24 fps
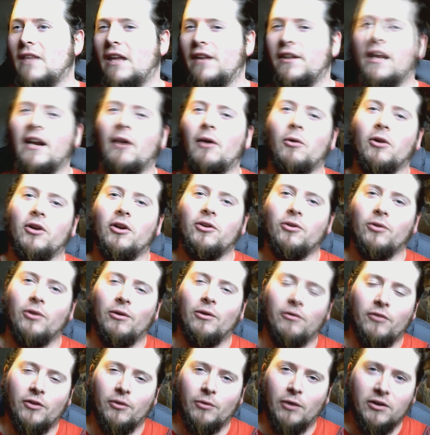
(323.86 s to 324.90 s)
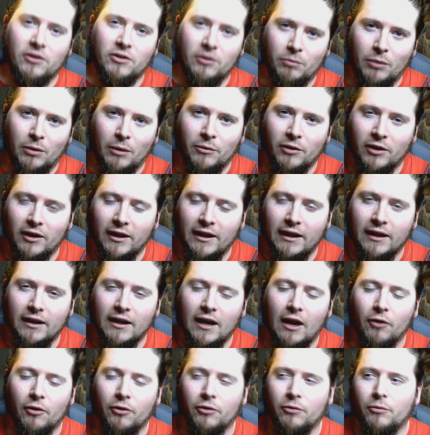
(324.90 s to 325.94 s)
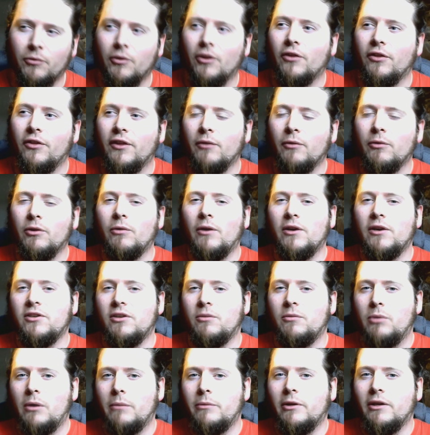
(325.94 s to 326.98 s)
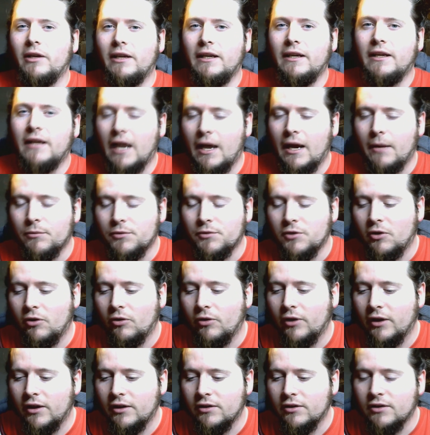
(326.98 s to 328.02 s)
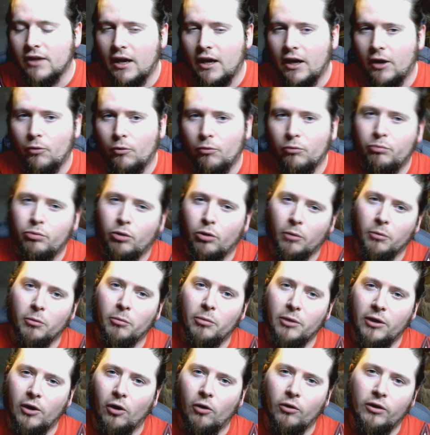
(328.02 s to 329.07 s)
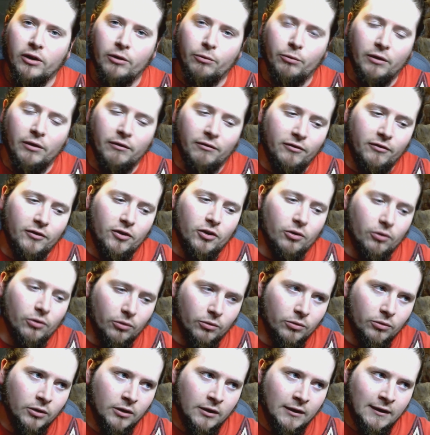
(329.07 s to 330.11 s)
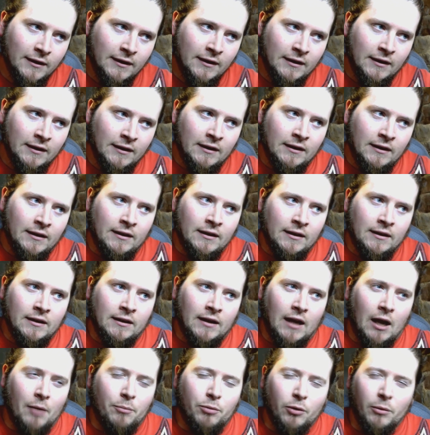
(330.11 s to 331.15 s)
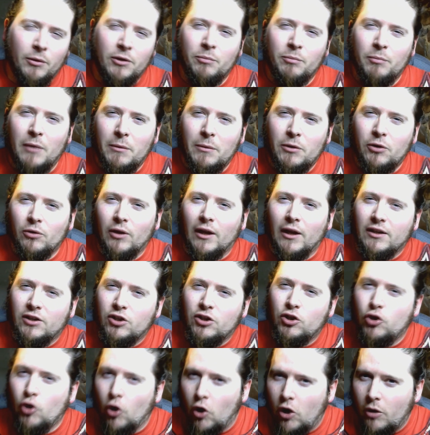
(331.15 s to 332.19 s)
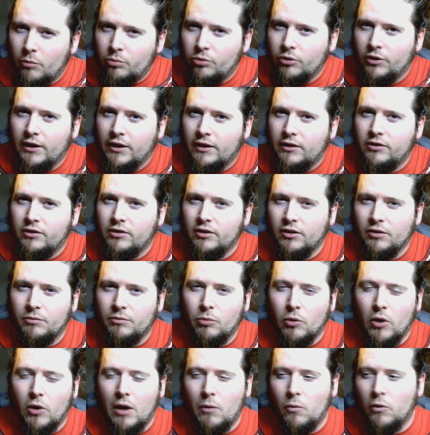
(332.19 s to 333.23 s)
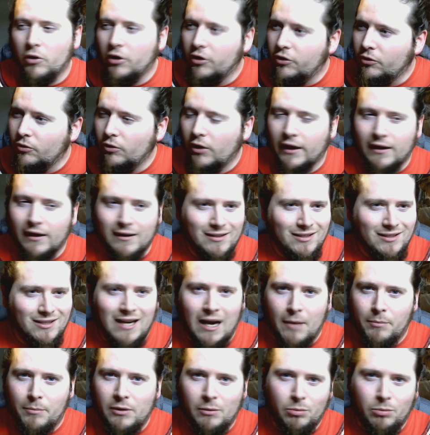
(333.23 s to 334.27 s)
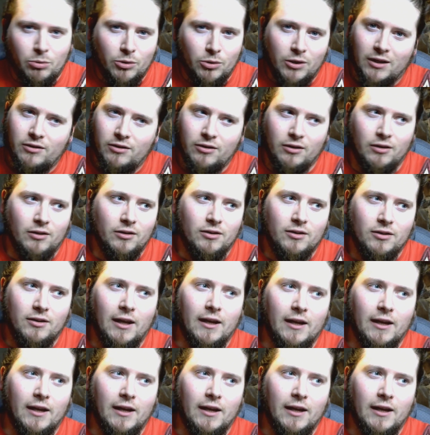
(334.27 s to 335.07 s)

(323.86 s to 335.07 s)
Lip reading: And then I want to do it for the rest of the Premier League. Now, the thing with the rest of the Premier League games, though, is that I'll probably only review... I'll probably maybe do, like, short predictions, but I want to do, like, snappy predictions.